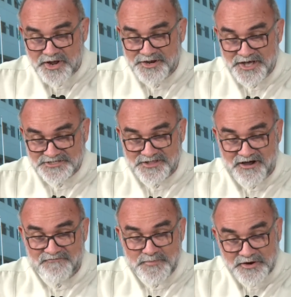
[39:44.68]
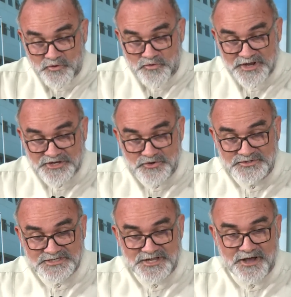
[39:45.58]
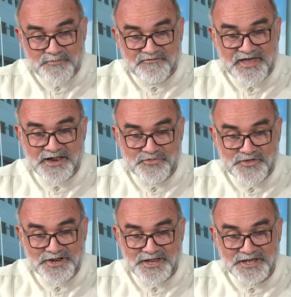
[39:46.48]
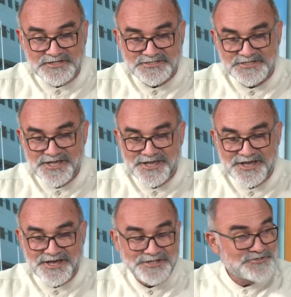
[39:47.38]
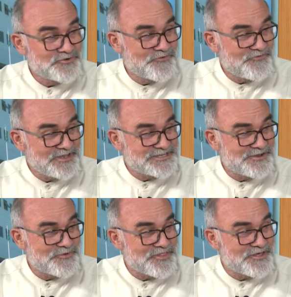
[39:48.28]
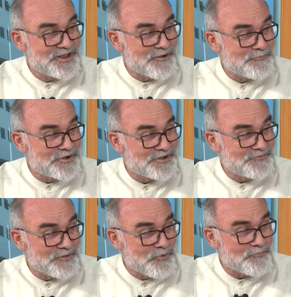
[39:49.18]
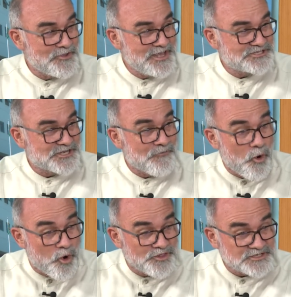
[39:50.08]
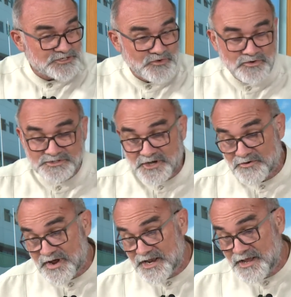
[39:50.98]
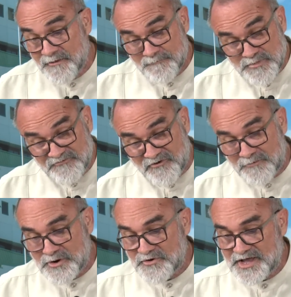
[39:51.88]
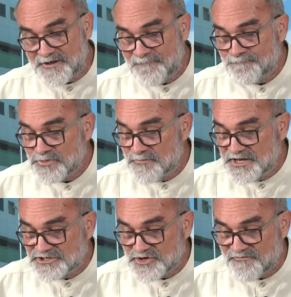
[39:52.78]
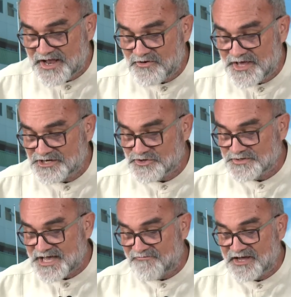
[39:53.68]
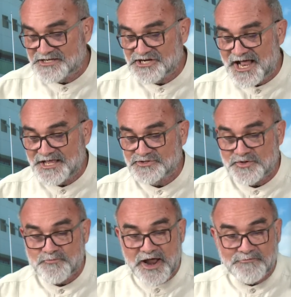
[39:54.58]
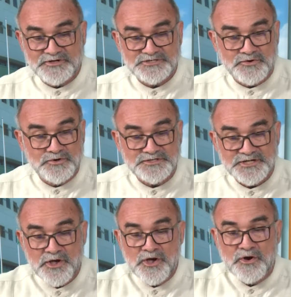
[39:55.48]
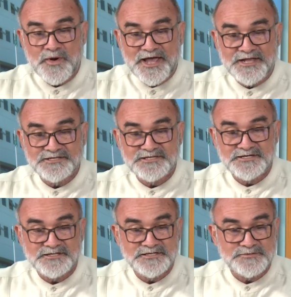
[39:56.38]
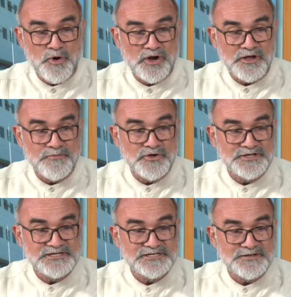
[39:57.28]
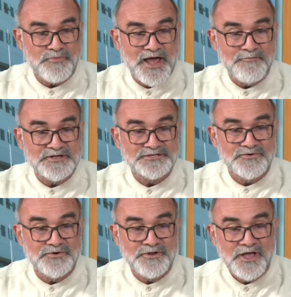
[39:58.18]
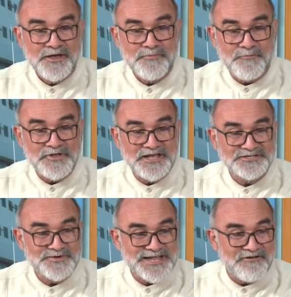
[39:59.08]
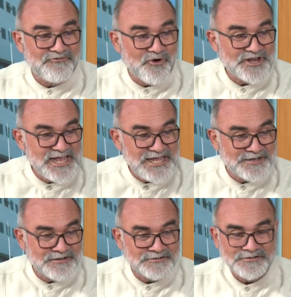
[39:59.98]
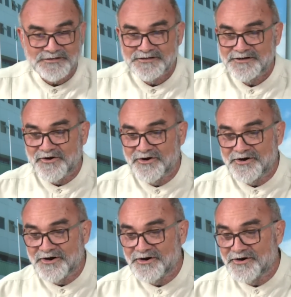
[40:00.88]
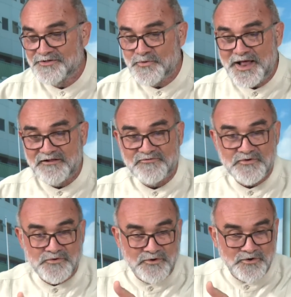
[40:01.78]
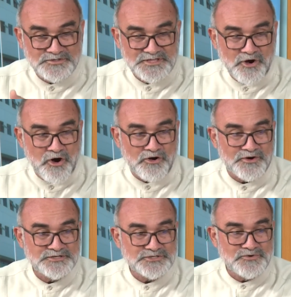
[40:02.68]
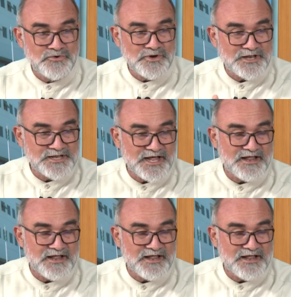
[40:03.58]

does the government reduce the number of health clinics to fit in with the population? Or the schools already, before Maria, the Ministry of Education was having a challenge with primary schools, where in certain small communities, the primary school population was like 14 or 12. You close the Cochrane School and tell